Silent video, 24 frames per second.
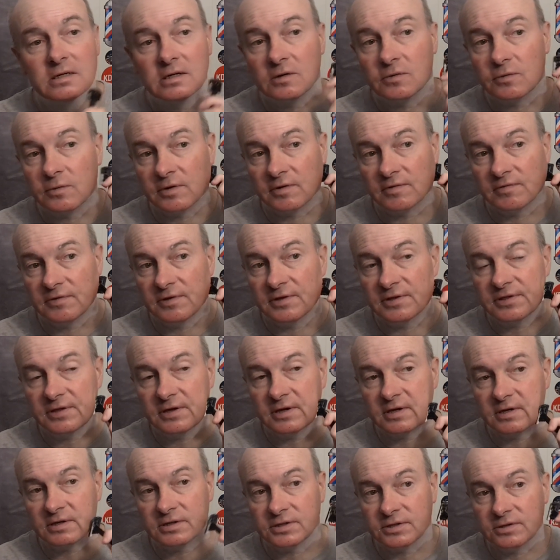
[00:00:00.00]
And one of the
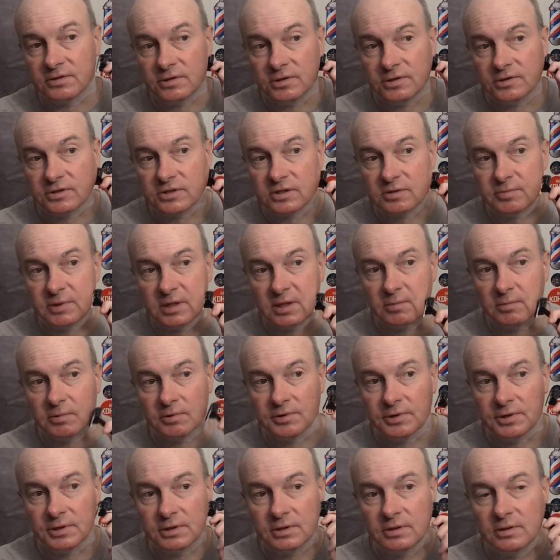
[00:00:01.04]
things you used to be
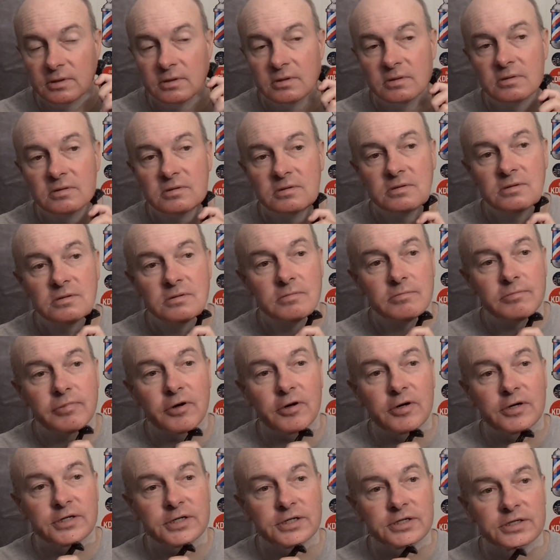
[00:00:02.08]
able to
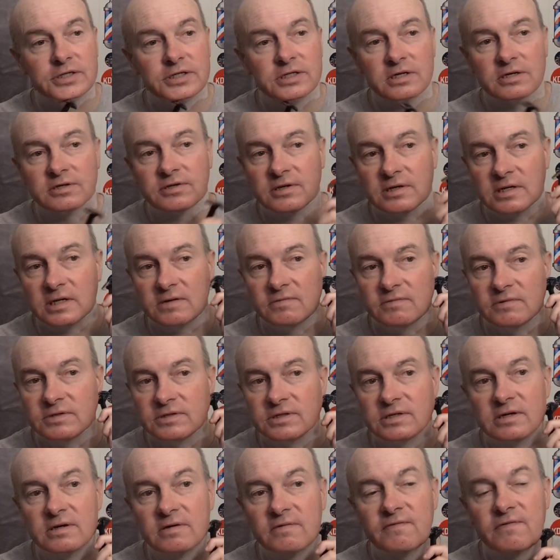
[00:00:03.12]
purchase, I think it
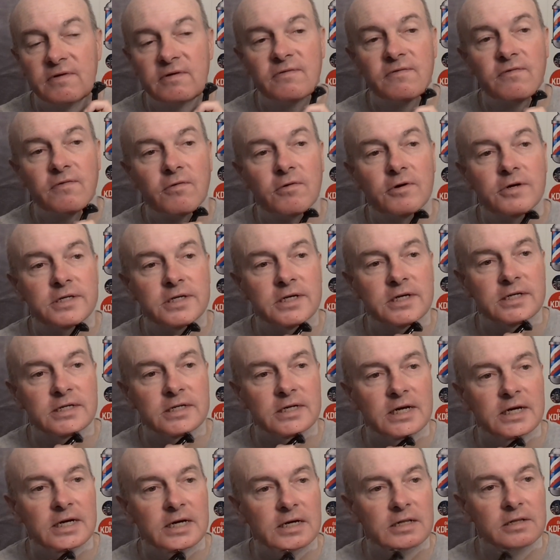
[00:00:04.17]
was like for
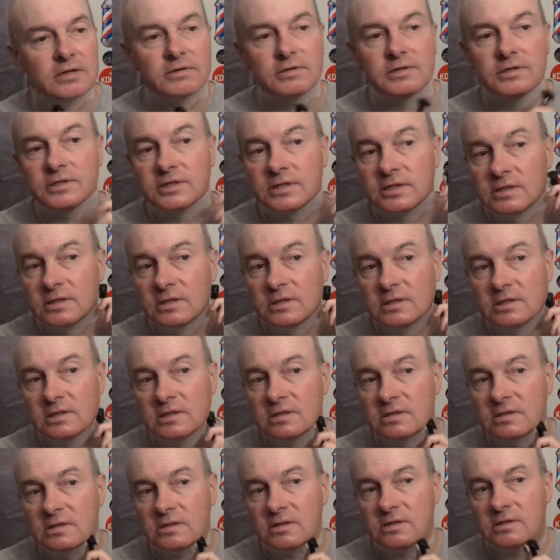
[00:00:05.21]
$14,
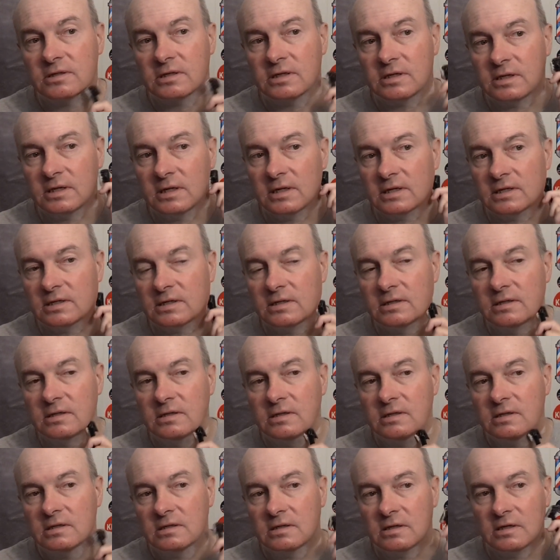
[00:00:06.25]
you could get
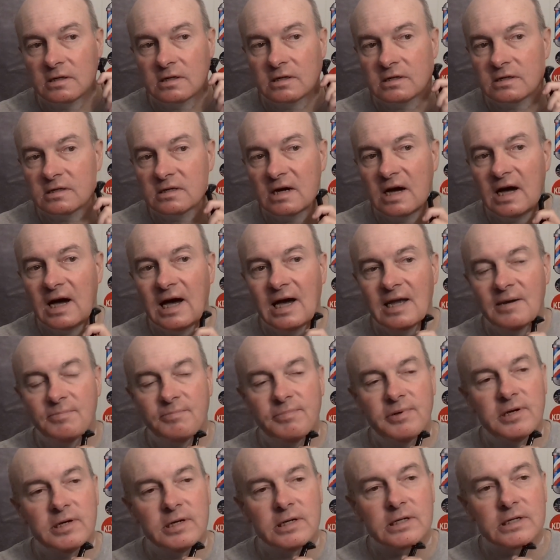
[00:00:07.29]
a
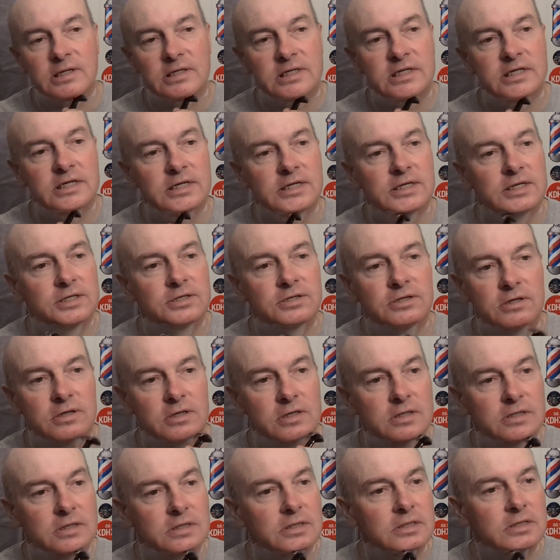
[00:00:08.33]
hot pink
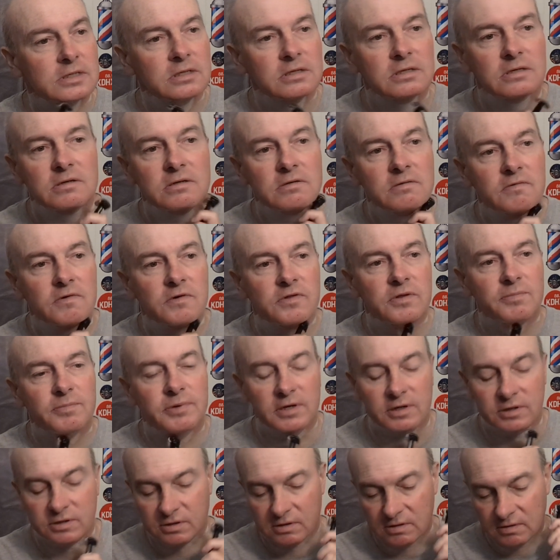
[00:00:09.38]
t-shirt with a
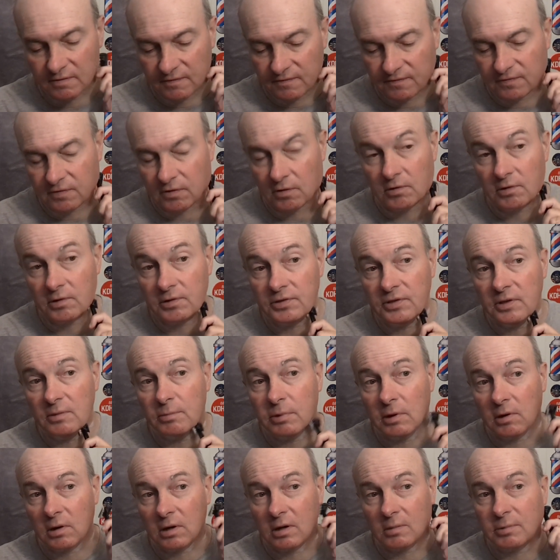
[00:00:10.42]
picture of Floyd the
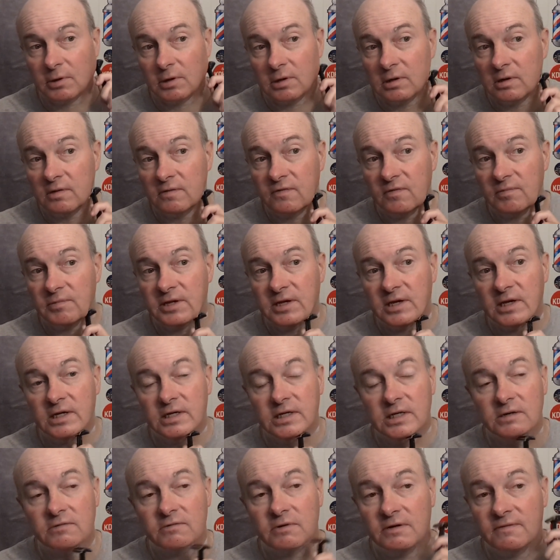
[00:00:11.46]
barber from the
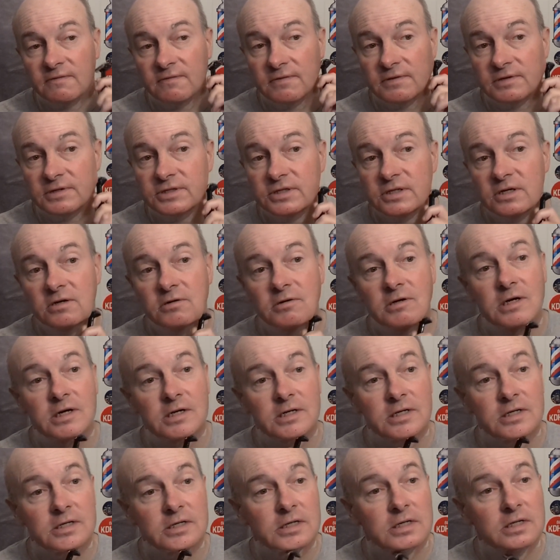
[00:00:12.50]
Andy Griffith Show
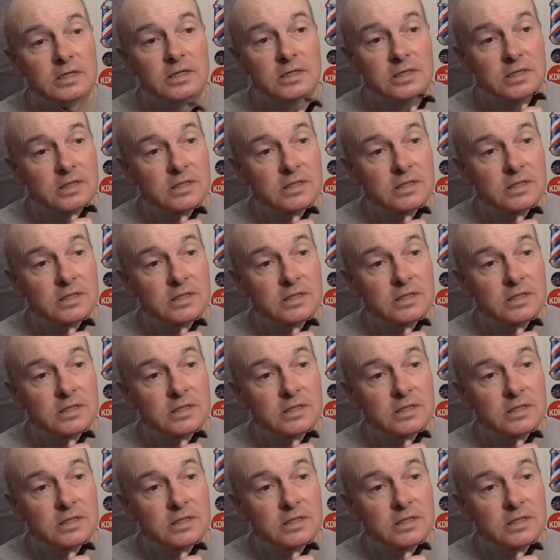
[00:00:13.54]
on it.